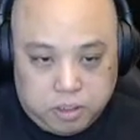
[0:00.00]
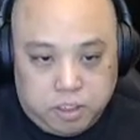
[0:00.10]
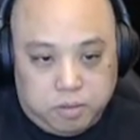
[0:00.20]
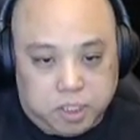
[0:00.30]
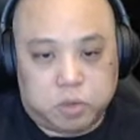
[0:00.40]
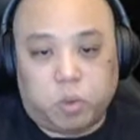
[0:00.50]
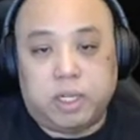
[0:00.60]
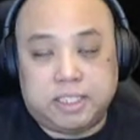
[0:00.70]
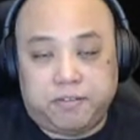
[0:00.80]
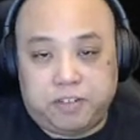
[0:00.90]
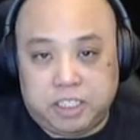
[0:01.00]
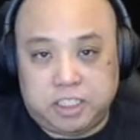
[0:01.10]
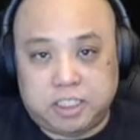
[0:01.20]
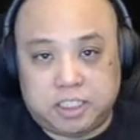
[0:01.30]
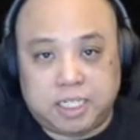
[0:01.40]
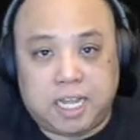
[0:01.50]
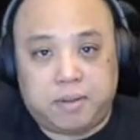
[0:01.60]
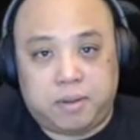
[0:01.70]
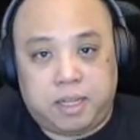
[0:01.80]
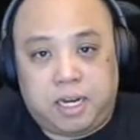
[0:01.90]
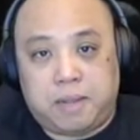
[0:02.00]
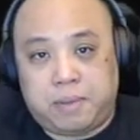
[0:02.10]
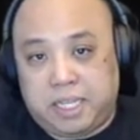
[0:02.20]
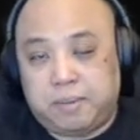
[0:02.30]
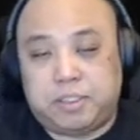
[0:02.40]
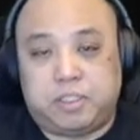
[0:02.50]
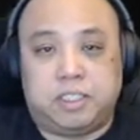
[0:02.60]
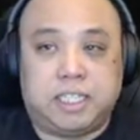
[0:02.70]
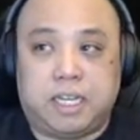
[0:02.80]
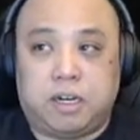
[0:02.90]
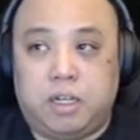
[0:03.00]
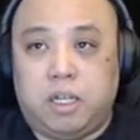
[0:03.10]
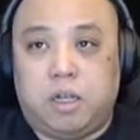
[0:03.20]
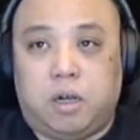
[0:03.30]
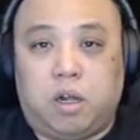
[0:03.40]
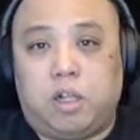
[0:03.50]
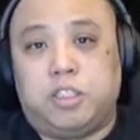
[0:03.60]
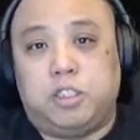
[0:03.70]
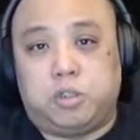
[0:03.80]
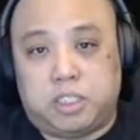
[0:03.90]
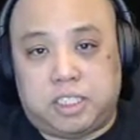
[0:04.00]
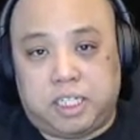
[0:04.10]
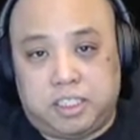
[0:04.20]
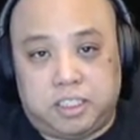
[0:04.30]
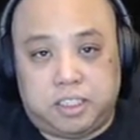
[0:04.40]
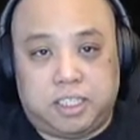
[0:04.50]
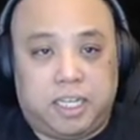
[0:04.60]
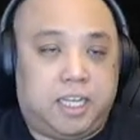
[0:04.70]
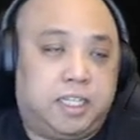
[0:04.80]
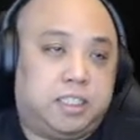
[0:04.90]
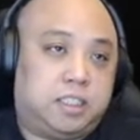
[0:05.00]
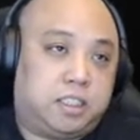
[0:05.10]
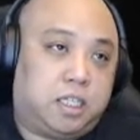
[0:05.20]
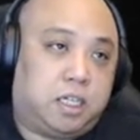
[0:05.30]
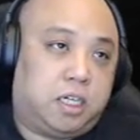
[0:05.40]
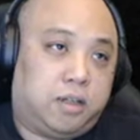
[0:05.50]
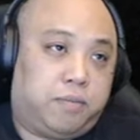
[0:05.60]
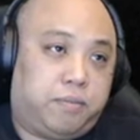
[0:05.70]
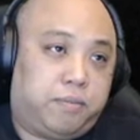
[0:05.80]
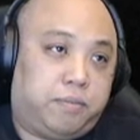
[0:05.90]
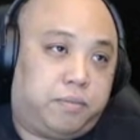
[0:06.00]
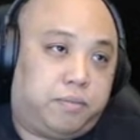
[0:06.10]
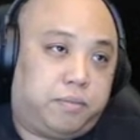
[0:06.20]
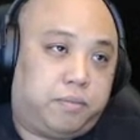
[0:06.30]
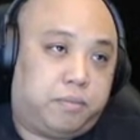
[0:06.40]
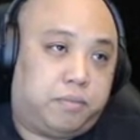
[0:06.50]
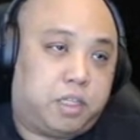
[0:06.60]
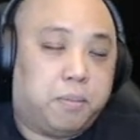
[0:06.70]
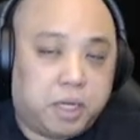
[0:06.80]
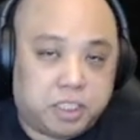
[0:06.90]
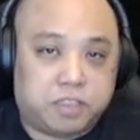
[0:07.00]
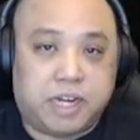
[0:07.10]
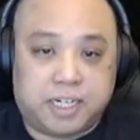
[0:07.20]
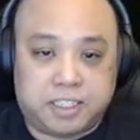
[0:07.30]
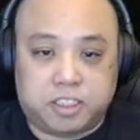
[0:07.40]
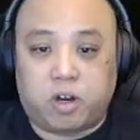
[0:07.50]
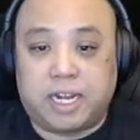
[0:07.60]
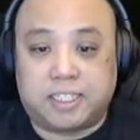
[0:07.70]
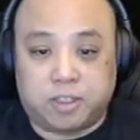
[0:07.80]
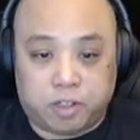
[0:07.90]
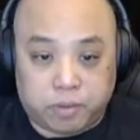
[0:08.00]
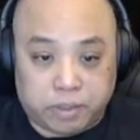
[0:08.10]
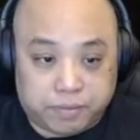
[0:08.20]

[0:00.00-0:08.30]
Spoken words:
Because one of the definitions in IB chemistry is that all neutralizations and combustion reactions are exothermic.